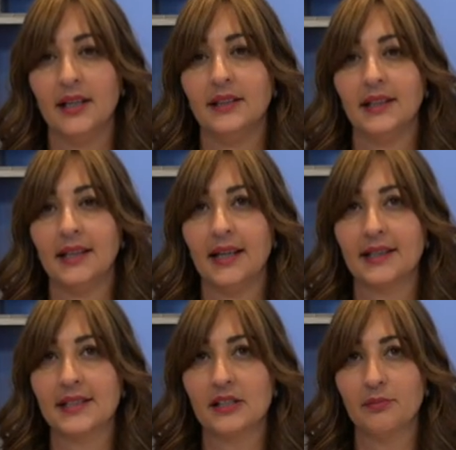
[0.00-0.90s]
that
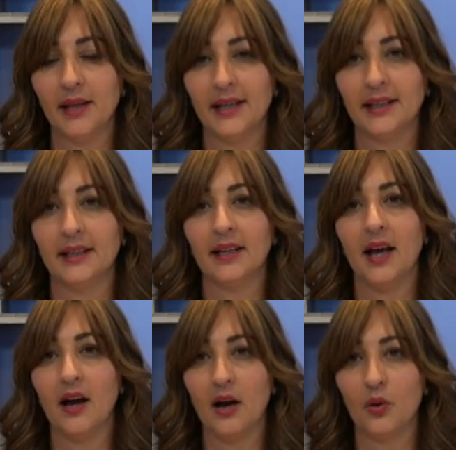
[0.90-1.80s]
explaining
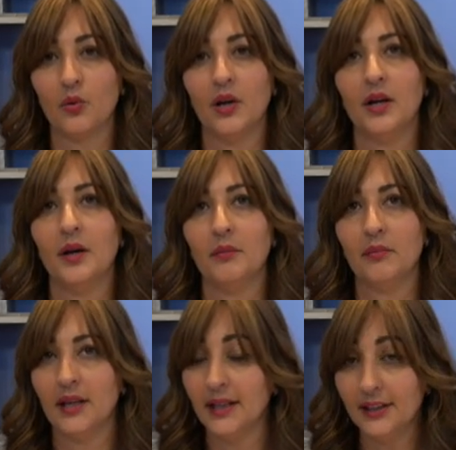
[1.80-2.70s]

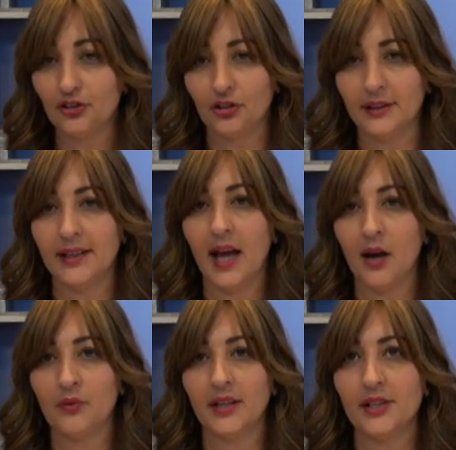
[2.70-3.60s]
literally
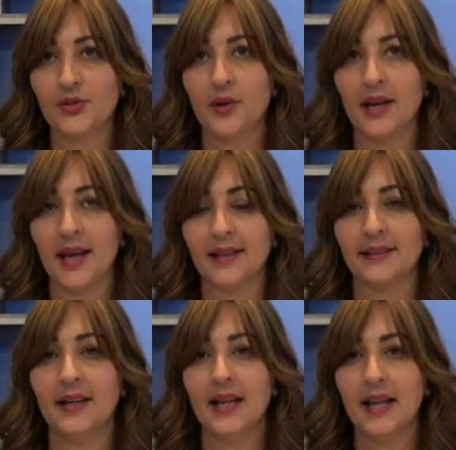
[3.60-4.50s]
how the
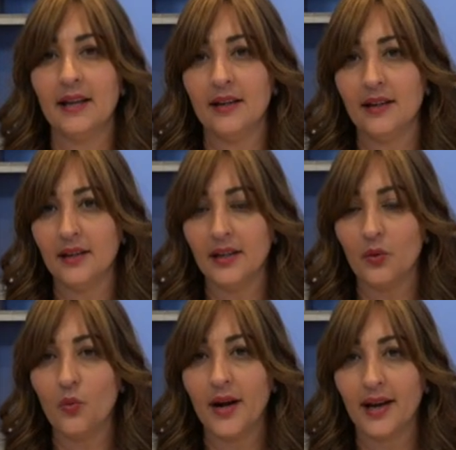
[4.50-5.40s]
Israelites
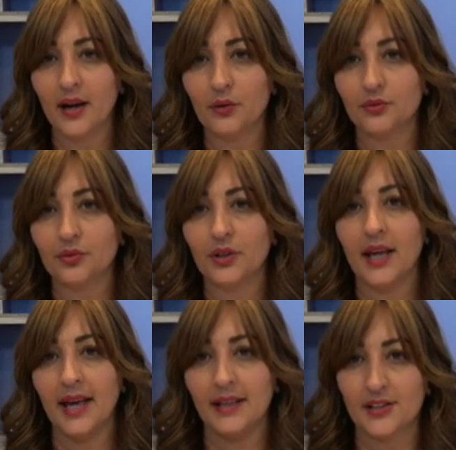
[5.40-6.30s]
went out
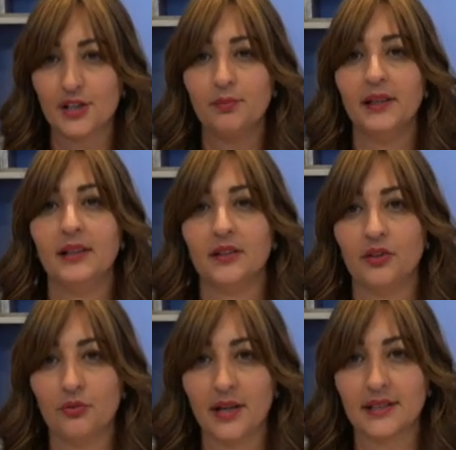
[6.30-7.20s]
and splitted
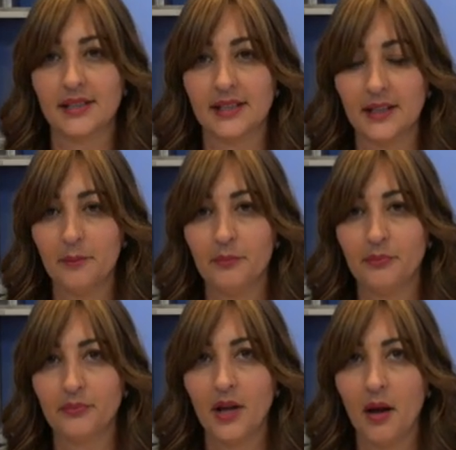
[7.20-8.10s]
the Red Sea.
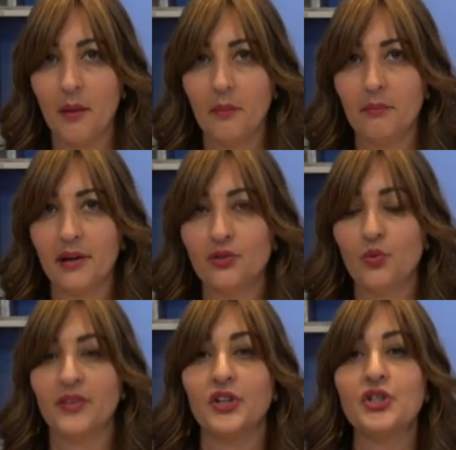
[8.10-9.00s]
But
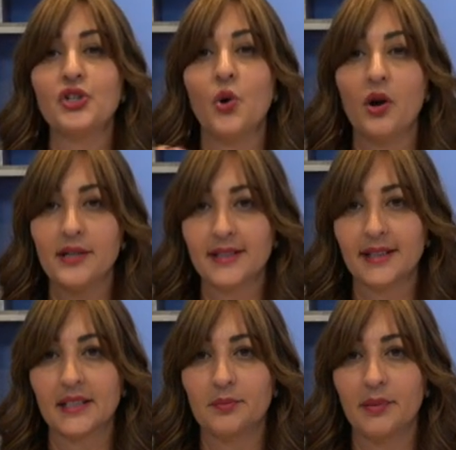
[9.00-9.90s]
what the Zohar is
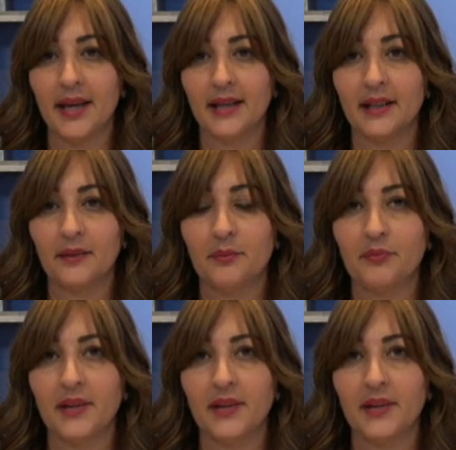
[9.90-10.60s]
explaining,